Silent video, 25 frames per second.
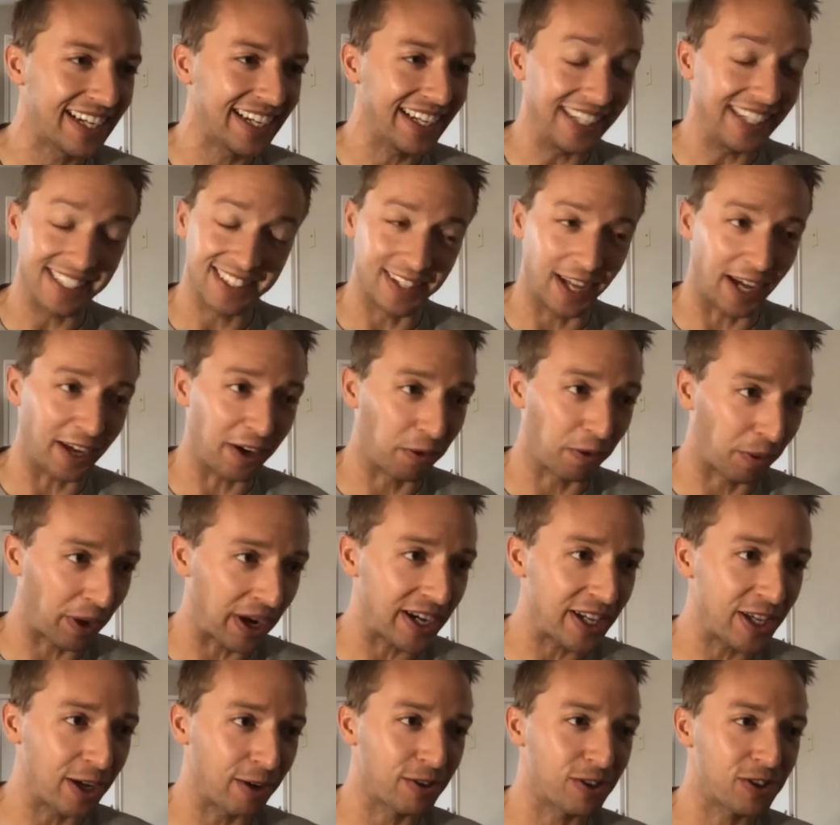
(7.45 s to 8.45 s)
It's not a
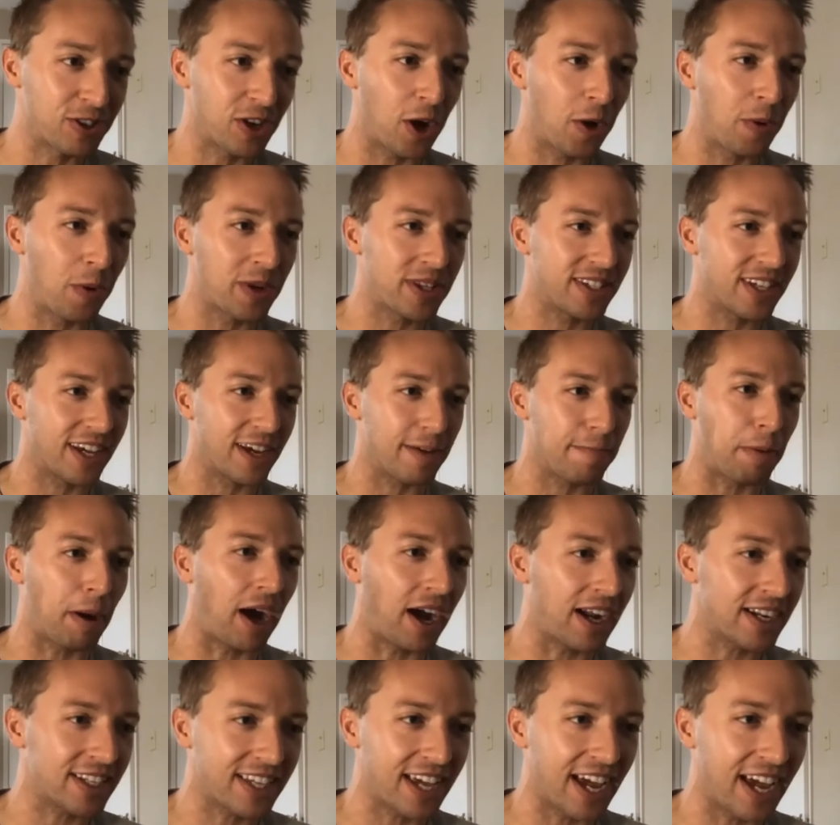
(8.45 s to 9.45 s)
radio show, it's a
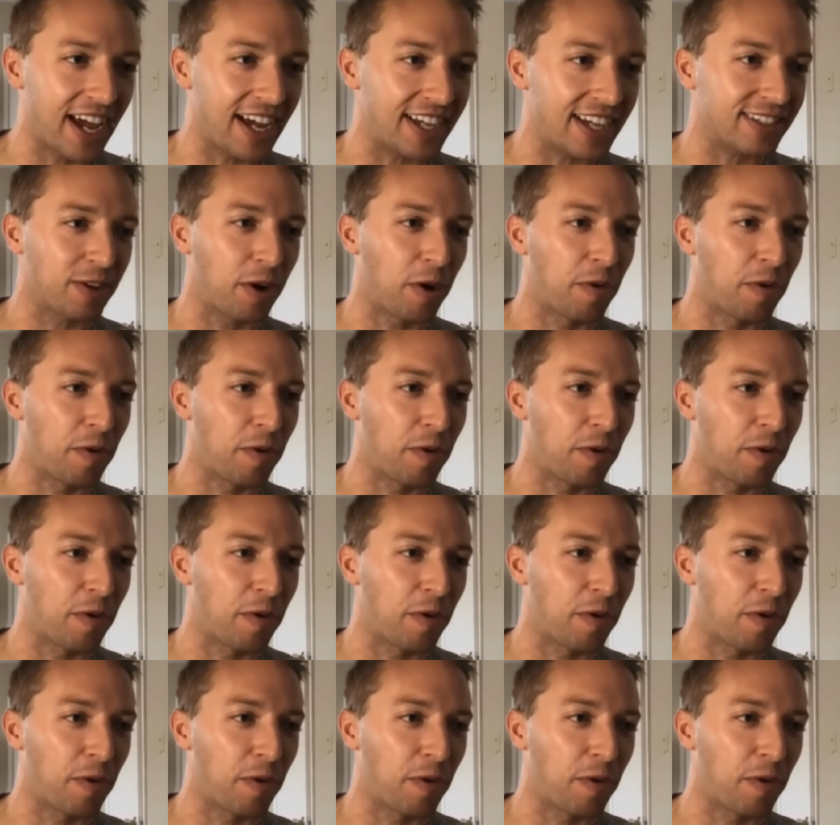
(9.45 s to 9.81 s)
podcast,